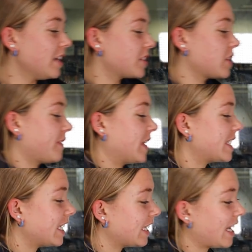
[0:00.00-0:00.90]
So the first
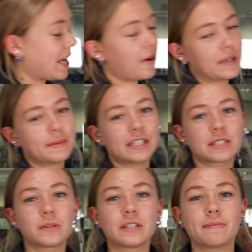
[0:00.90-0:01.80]
thing that I always bring to
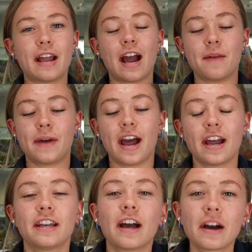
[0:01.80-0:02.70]
school is my
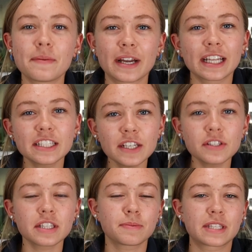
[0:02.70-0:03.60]
iPad. I like to
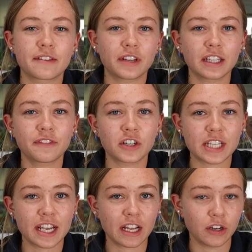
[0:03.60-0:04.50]
use this specifically for
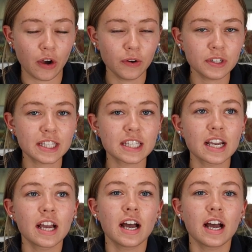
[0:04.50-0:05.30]
taking notes.